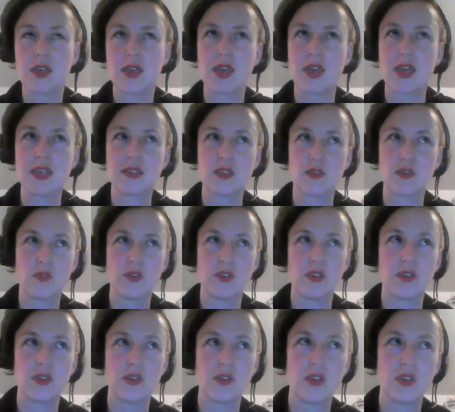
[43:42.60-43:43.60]

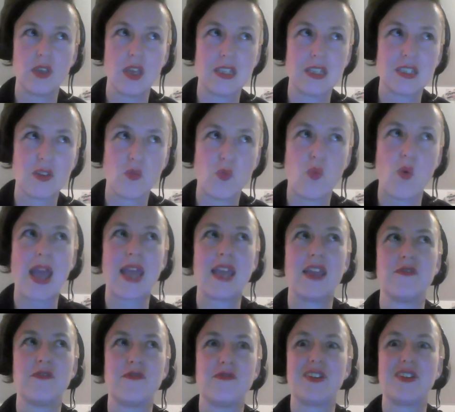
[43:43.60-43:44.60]
it's a
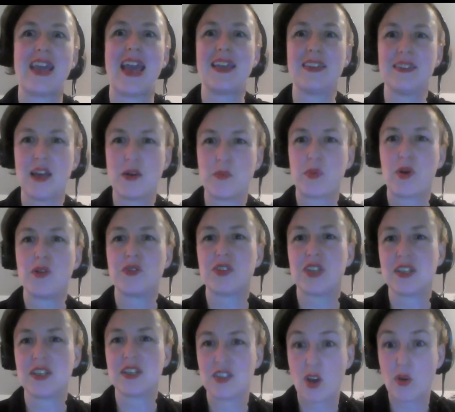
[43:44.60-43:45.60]
way of getting that
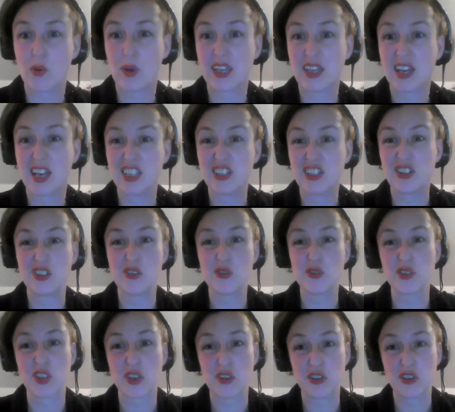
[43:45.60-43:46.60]
process going. And you can
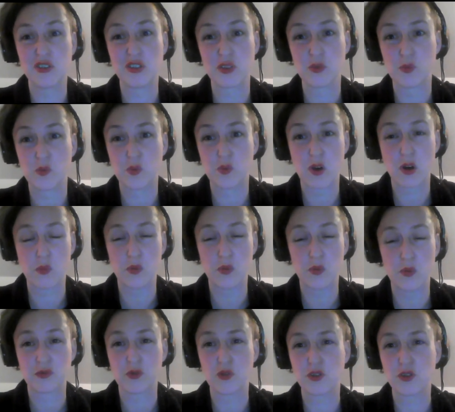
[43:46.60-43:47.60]
also use
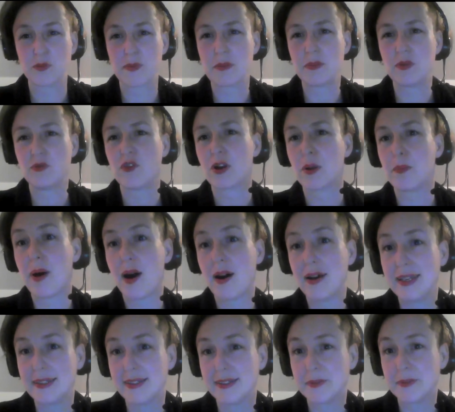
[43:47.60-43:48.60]
Awards for All to maybe run a
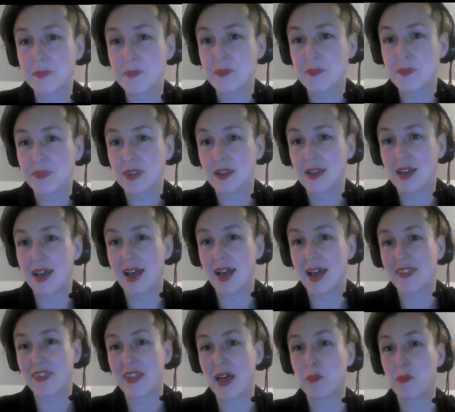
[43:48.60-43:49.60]
pilot.
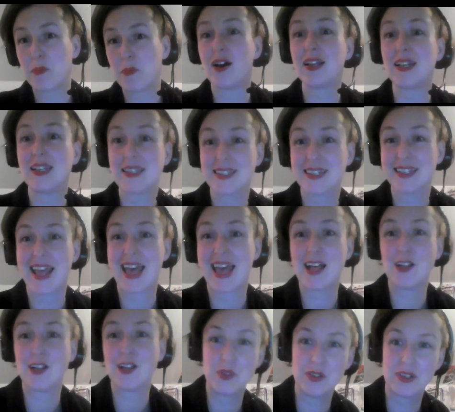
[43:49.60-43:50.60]
And that pilot is going to
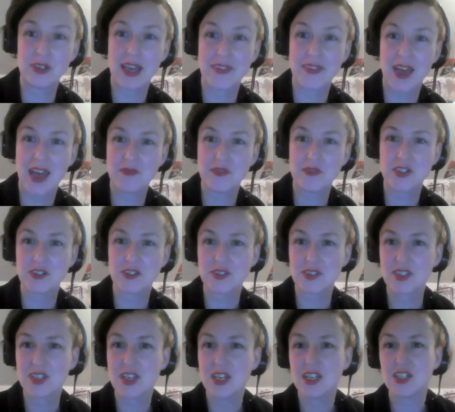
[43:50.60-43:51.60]
help you get that
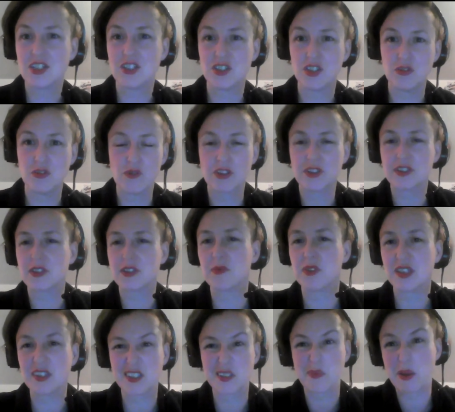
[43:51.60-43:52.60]
evidence, because you run
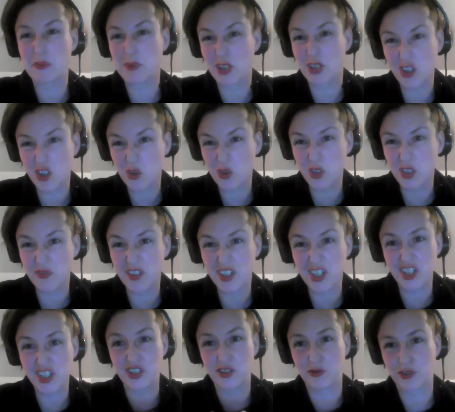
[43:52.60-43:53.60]
something that's maybe a shorter
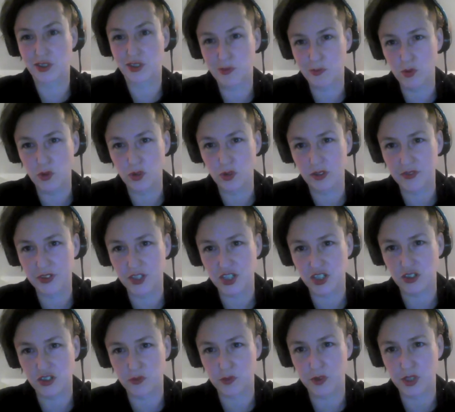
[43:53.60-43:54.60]
version or a smaller
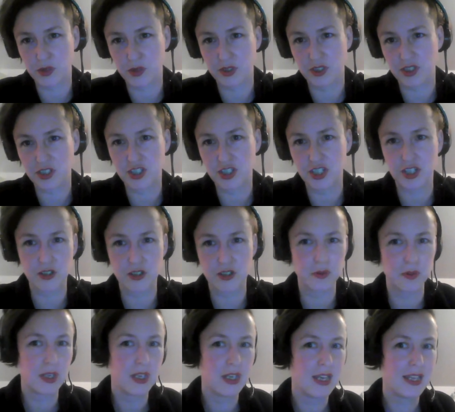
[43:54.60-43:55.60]
version of what you want to
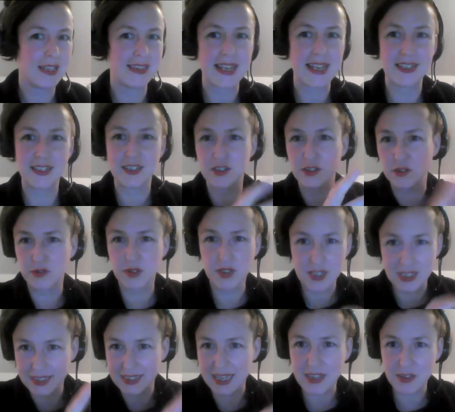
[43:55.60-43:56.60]
do. Then you
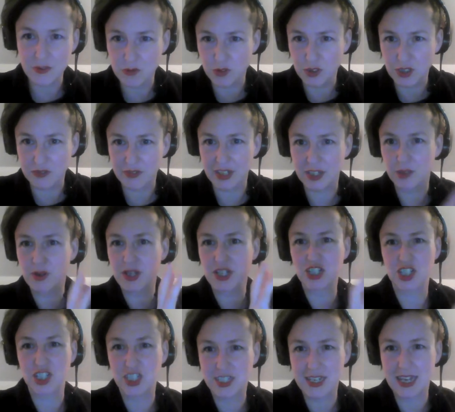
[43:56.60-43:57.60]
gather all the
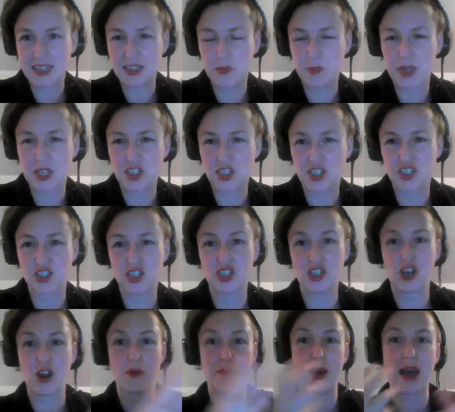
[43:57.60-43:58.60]
evaluation, you take the pictures and
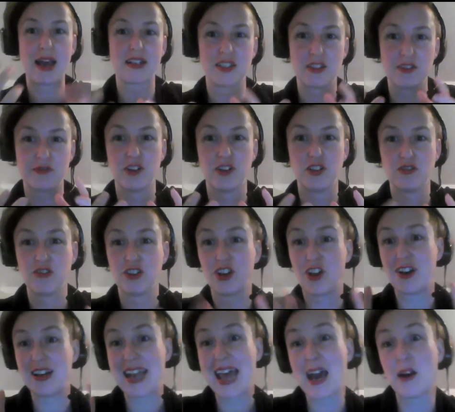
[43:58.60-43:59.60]
you go back to the funder and
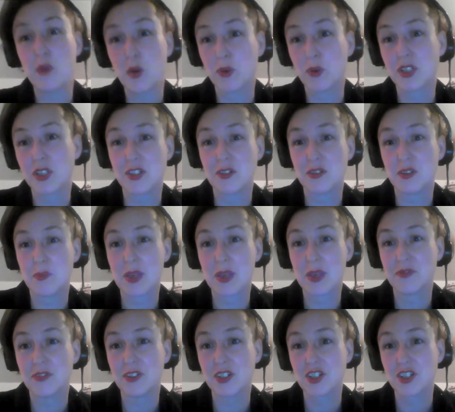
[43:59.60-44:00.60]
go, now we want to do the
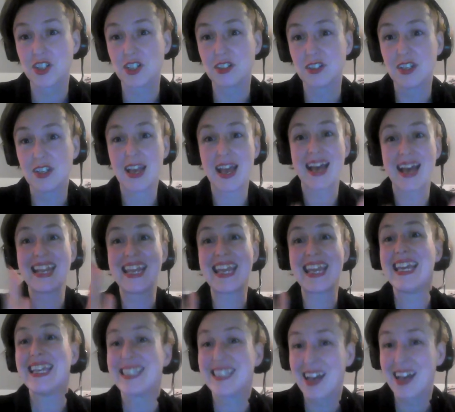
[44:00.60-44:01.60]
big version, and
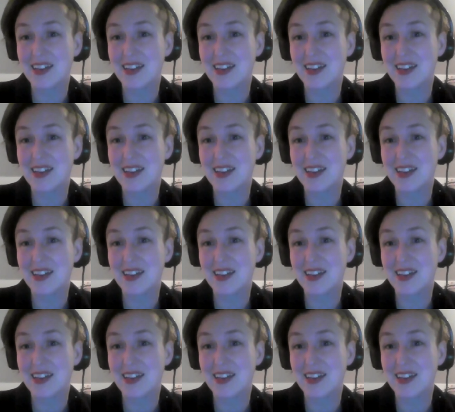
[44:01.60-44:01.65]
here's our